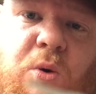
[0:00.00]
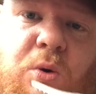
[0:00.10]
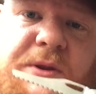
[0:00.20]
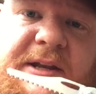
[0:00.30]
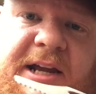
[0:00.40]

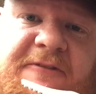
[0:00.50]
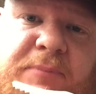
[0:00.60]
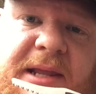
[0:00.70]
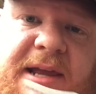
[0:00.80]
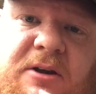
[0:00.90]
or the knife
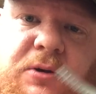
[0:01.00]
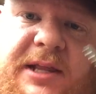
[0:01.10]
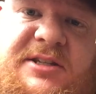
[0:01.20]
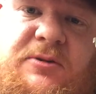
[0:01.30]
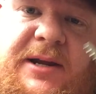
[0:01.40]
blade or
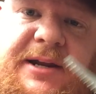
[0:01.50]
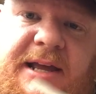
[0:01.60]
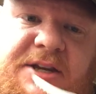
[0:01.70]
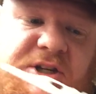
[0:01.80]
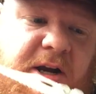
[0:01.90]
that serrated
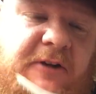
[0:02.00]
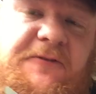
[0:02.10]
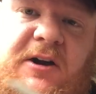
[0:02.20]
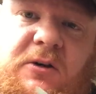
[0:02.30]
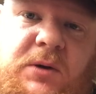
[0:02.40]
edge on a
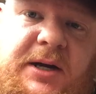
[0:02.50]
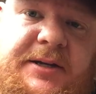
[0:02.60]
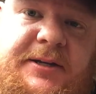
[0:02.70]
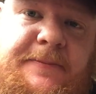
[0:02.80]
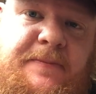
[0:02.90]
ferro rod.